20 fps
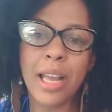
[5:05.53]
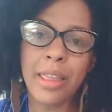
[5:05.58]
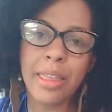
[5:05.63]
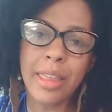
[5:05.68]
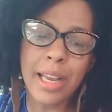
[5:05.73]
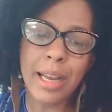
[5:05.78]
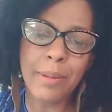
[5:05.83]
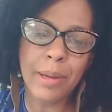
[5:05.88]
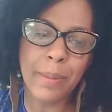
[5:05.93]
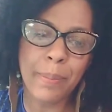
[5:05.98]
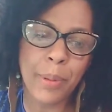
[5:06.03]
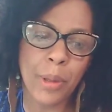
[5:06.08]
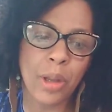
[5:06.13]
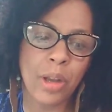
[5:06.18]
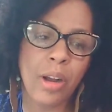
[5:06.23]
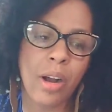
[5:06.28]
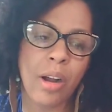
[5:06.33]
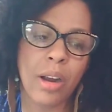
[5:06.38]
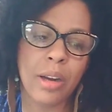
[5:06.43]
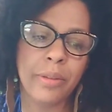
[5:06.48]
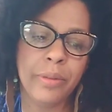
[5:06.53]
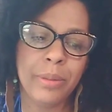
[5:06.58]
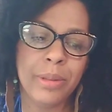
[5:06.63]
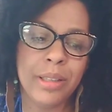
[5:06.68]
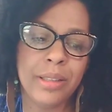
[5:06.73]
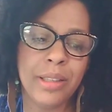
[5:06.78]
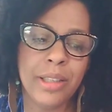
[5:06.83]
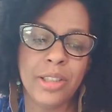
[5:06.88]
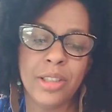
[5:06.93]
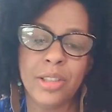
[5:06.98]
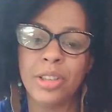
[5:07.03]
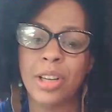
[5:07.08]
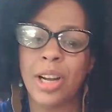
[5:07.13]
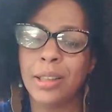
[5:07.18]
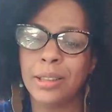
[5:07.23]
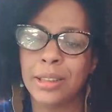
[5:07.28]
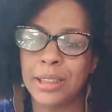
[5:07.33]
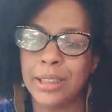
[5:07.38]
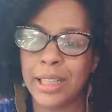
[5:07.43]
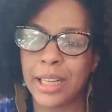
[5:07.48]
I think I'm going to pull a card from the Seeds of
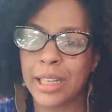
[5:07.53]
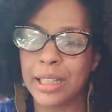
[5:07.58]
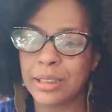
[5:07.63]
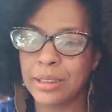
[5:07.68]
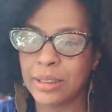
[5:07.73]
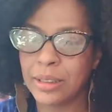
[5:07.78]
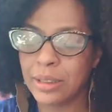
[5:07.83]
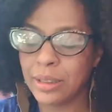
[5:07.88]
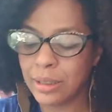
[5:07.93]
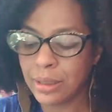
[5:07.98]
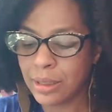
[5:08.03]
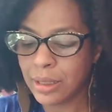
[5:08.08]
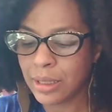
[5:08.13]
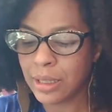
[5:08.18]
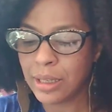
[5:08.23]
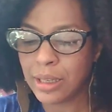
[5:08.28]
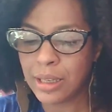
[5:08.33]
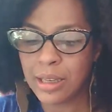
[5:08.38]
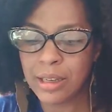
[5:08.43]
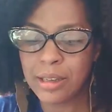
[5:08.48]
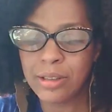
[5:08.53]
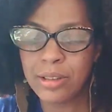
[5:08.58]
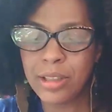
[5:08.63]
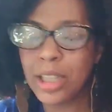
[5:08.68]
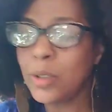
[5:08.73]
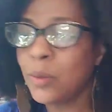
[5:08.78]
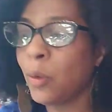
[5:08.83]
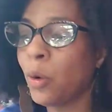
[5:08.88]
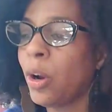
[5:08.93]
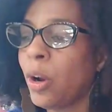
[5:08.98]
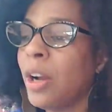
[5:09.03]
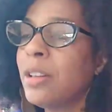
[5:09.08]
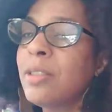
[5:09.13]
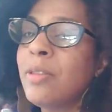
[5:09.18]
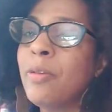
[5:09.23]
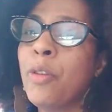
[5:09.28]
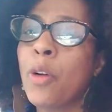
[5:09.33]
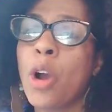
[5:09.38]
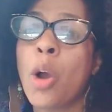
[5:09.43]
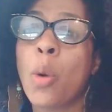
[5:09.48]
Shakti deck, just for
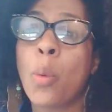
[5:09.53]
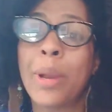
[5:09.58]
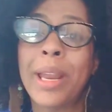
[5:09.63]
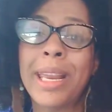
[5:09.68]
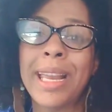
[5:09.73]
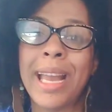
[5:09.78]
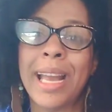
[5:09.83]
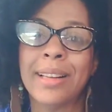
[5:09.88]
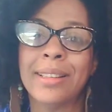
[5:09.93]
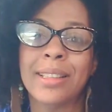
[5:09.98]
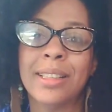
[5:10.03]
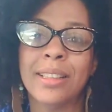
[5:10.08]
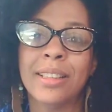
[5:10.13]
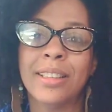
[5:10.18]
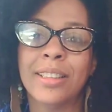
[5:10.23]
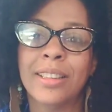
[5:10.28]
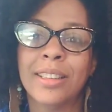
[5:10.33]
our weekend.